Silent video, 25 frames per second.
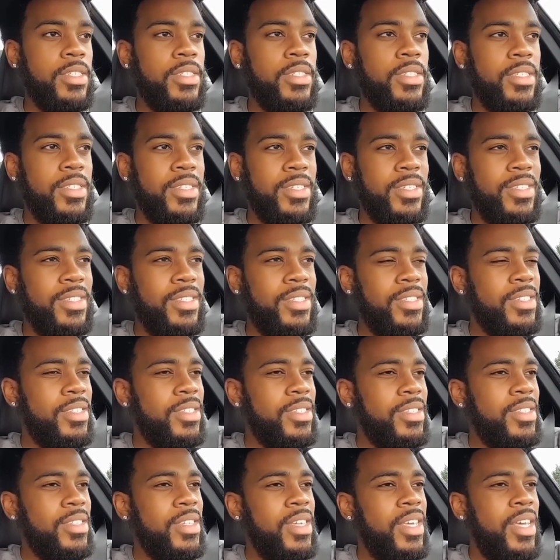this
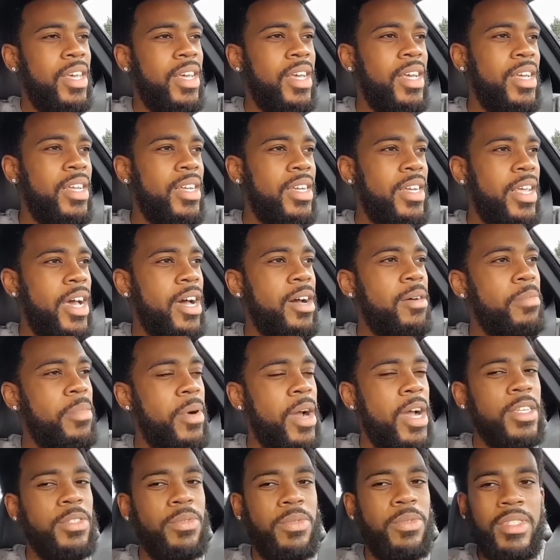downpipes
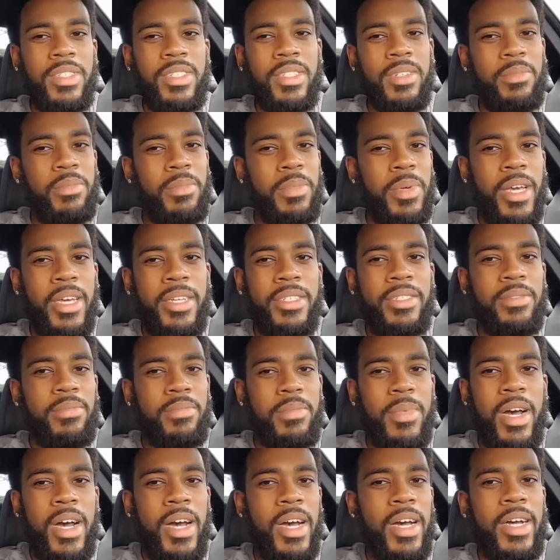was the best
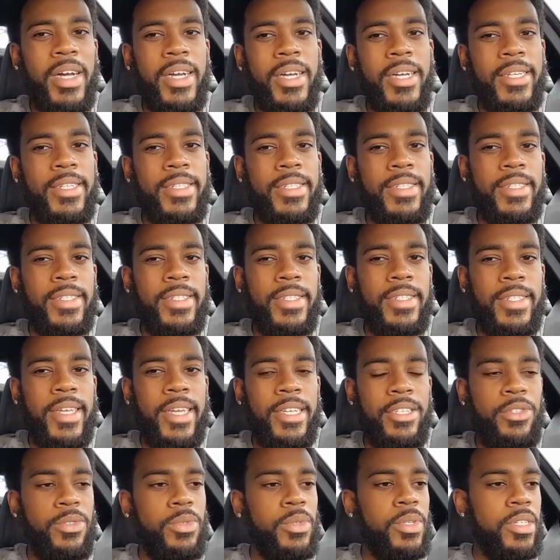mod that you
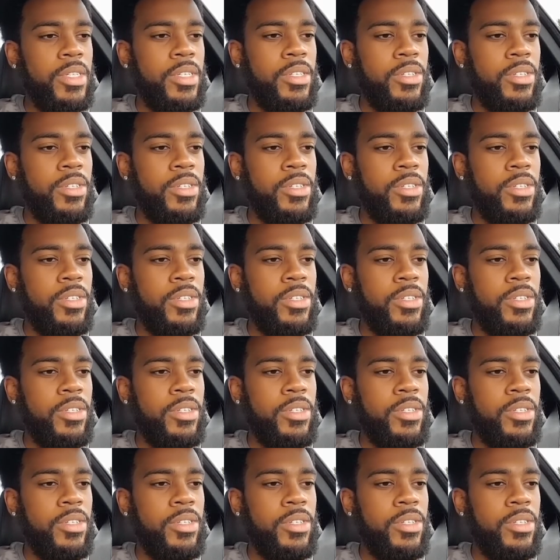can do.